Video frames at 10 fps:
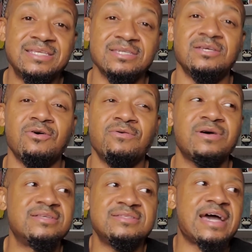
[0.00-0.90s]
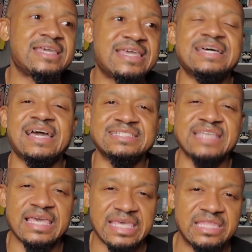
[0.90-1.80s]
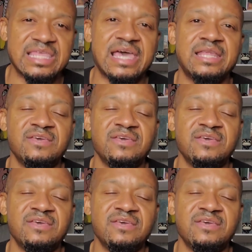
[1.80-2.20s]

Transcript: You know, I, I, I, guess I get that.